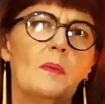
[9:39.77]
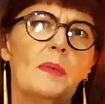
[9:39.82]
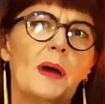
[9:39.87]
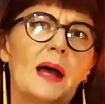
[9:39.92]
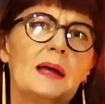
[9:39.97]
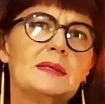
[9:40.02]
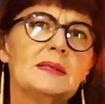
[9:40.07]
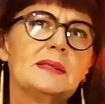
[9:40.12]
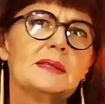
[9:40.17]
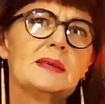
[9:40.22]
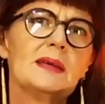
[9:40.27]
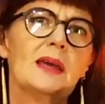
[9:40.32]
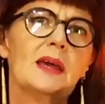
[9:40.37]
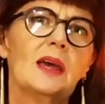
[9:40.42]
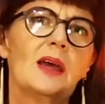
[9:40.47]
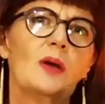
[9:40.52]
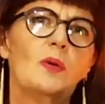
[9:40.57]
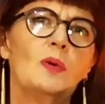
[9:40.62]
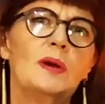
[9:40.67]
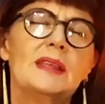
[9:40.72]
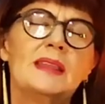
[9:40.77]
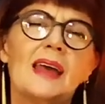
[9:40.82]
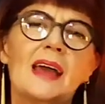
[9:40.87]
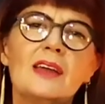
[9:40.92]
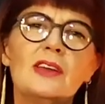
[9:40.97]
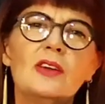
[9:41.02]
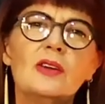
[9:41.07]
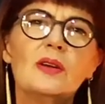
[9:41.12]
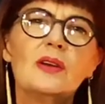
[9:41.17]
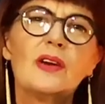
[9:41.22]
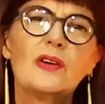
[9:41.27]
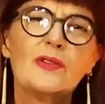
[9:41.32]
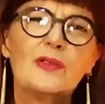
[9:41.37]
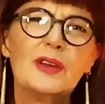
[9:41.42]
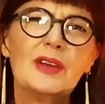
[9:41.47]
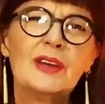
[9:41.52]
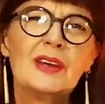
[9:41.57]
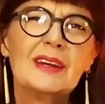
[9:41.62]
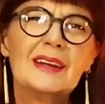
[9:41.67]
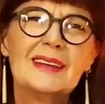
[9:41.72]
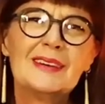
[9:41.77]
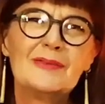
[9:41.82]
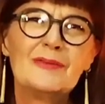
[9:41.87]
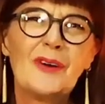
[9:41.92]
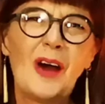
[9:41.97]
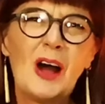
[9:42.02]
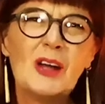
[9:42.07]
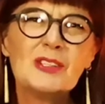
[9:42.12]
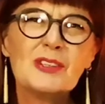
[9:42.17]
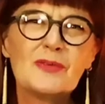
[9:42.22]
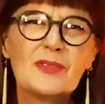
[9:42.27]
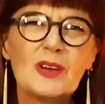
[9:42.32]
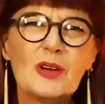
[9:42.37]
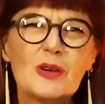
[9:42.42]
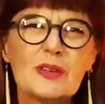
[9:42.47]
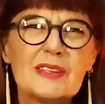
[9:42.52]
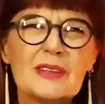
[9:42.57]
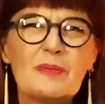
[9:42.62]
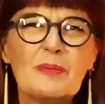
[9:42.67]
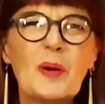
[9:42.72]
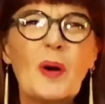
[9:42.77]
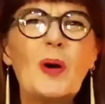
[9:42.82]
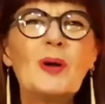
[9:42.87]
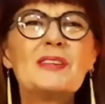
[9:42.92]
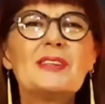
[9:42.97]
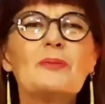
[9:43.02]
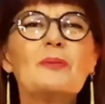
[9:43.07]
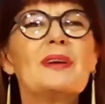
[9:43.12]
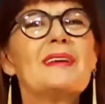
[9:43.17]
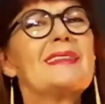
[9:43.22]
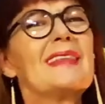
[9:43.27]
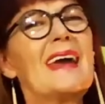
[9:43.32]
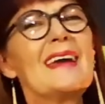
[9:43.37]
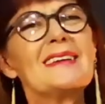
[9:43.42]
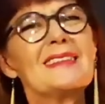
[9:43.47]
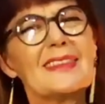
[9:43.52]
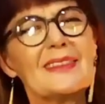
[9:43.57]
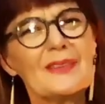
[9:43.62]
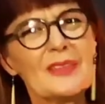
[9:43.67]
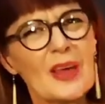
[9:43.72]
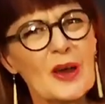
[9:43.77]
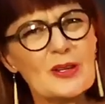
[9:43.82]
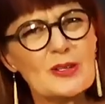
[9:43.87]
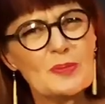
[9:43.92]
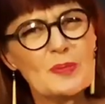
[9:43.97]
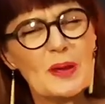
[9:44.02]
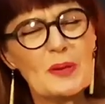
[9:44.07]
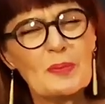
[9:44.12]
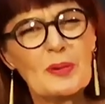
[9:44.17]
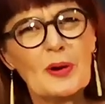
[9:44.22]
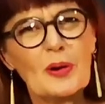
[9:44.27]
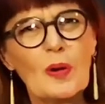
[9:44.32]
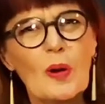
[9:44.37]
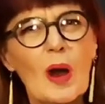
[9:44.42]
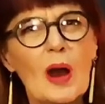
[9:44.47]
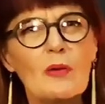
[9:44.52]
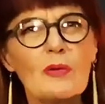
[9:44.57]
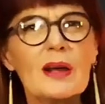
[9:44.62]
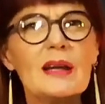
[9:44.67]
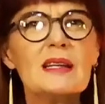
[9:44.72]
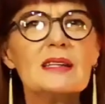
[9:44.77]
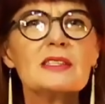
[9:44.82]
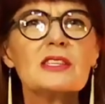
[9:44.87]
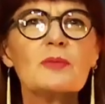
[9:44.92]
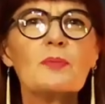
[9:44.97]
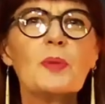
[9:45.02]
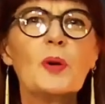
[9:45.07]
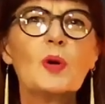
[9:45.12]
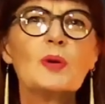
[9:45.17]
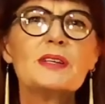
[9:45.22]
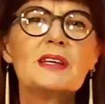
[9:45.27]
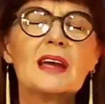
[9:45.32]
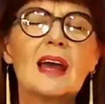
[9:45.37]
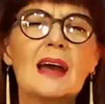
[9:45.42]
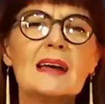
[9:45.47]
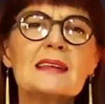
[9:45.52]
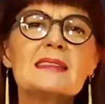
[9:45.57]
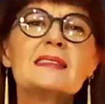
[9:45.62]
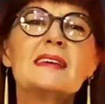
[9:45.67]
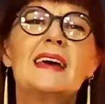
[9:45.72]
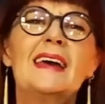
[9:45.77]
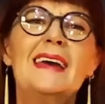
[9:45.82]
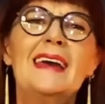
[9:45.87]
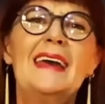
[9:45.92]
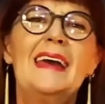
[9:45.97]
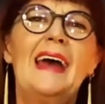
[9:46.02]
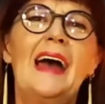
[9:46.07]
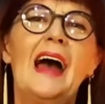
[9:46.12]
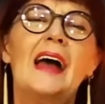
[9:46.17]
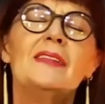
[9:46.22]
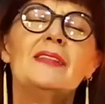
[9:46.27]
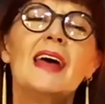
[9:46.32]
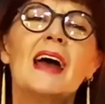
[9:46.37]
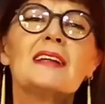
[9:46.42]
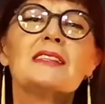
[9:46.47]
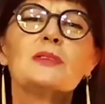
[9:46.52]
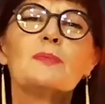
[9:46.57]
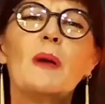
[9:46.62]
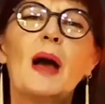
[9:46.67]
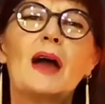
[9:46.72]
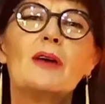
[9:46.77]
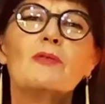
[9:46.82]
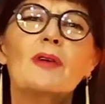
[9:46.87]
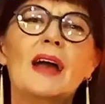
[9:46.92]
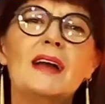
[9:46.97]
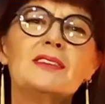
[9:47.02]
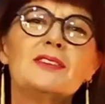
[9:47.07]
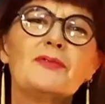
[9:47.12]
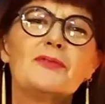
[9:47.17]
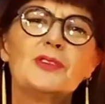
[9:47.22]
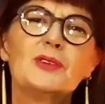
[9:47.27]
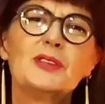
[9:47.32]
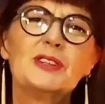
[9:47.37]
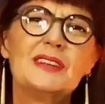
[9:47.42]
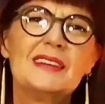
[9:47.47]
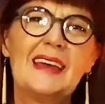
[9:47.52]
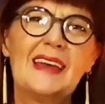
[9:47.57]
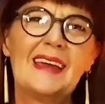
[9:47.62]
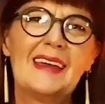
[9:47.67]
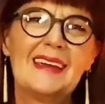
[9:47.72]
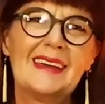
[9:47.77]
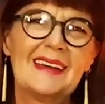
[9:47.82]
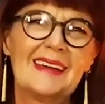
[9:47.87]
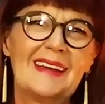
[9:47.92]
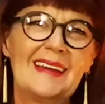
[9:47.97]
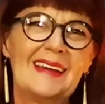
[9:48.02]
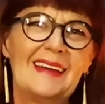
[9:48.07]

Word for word: But we thank you in advance for your support and we thank those people who are already supporting us. And that's my rant for today.